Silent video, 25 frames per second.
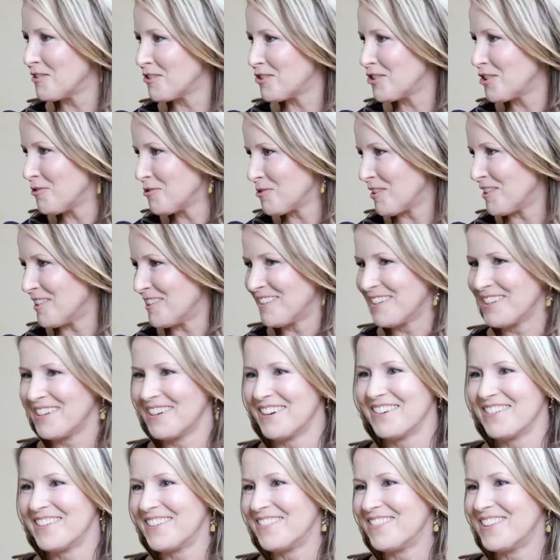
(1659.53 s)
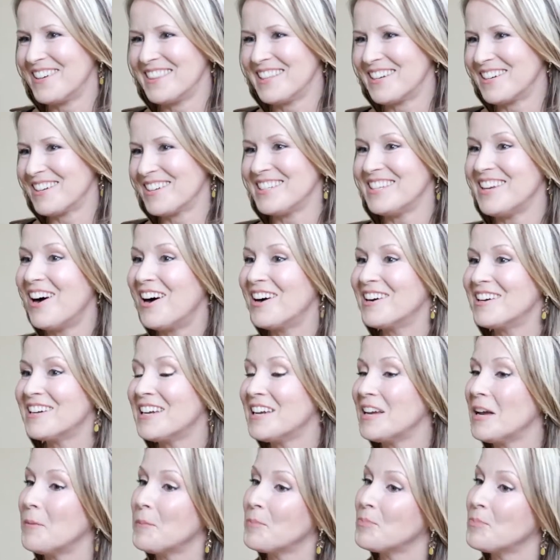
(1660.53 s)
children, when they're young.